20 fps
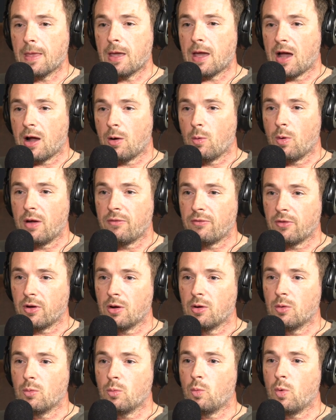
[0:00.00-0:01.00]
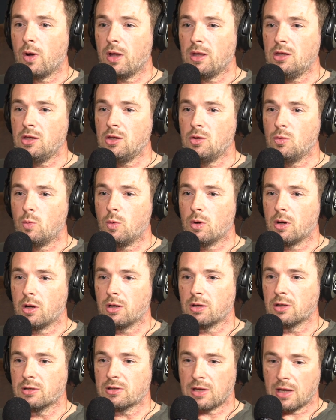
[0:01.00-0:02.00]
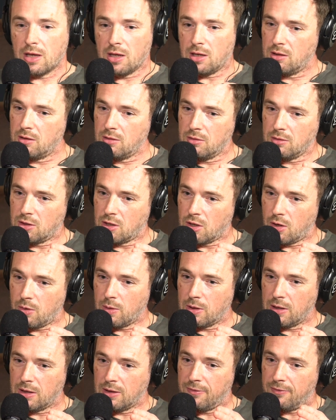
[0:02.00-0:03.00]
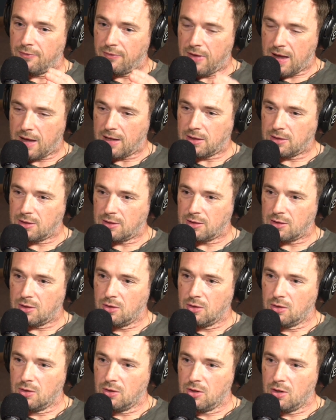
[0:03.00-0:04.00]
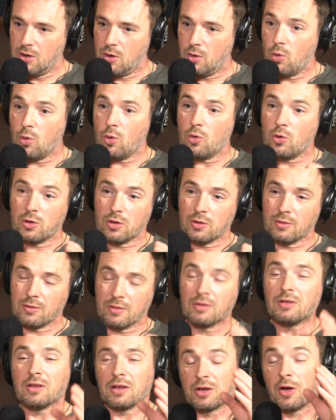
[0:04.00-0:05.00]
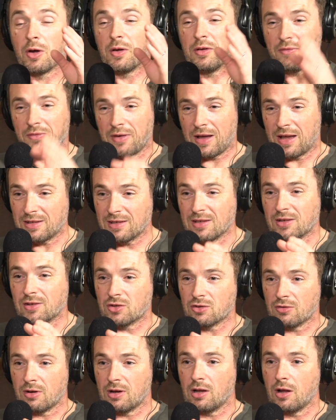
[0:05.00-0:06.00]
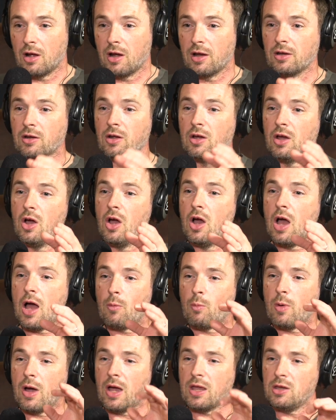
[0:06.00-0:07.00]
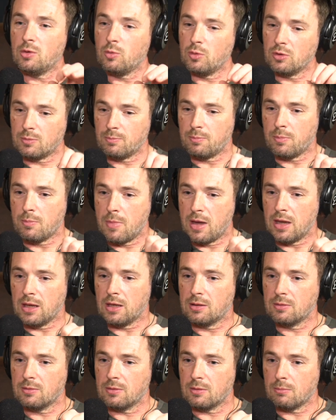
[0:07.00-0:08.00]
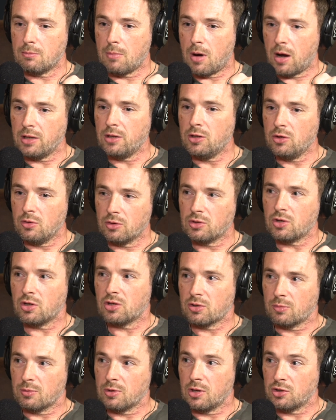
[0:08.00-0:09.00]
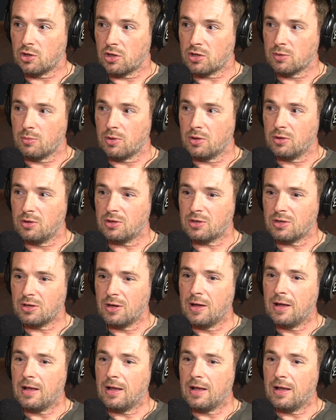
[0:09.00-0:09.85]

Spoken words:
However, when you were, say, going fast, or going fast in a straight line where you would make minute adjustments,